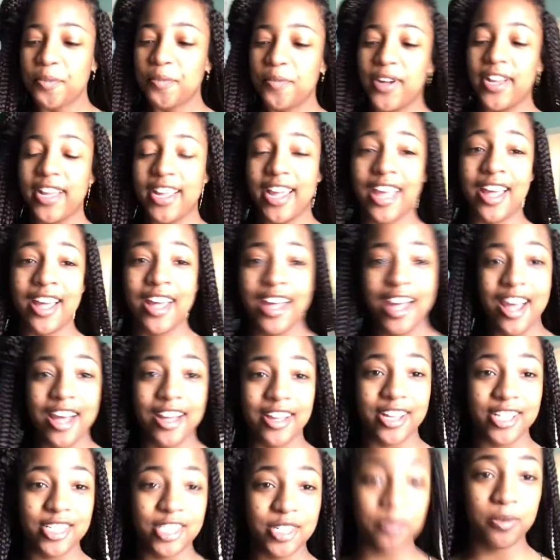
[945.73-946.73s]
But yeah,
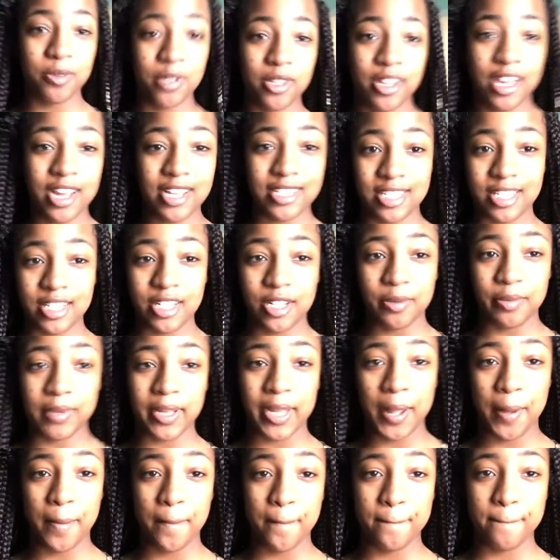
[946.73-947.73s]
I'll catch up with you guys in a little
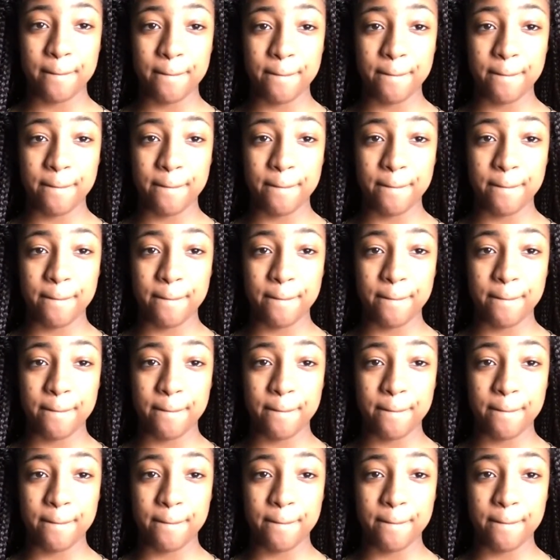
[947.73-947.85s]
bit.